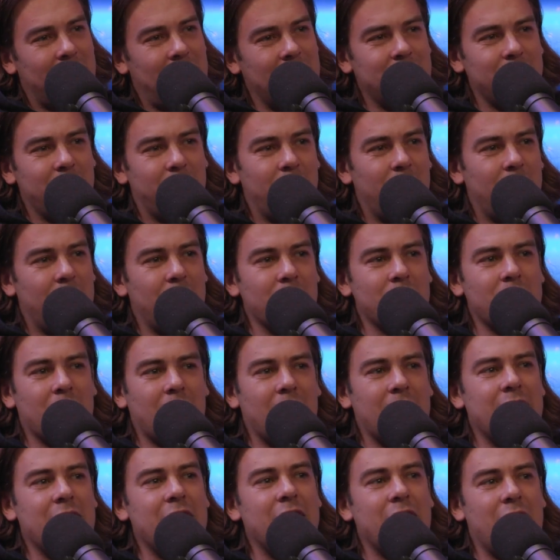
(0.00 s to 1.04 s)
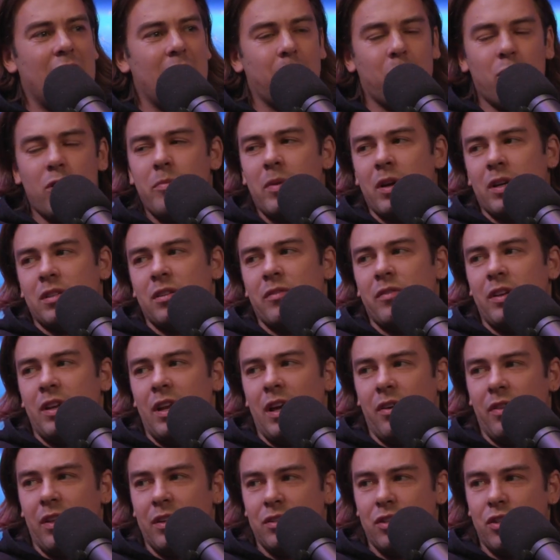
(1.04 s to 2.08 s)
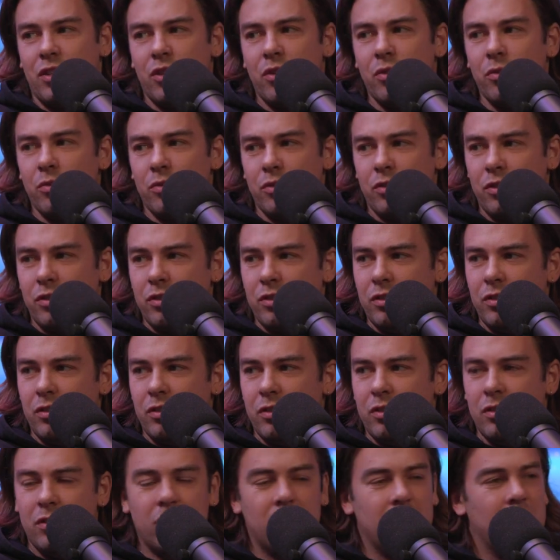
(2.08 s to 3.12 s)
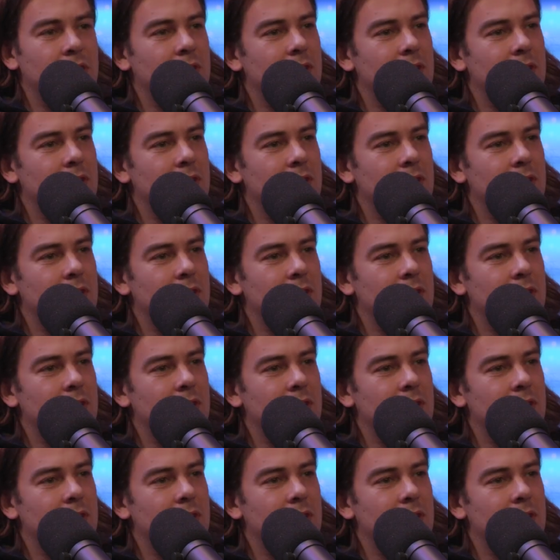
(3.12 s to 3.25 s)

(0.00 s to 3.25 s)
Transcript: There's like an EDM remix of it now that's huge. Yeah.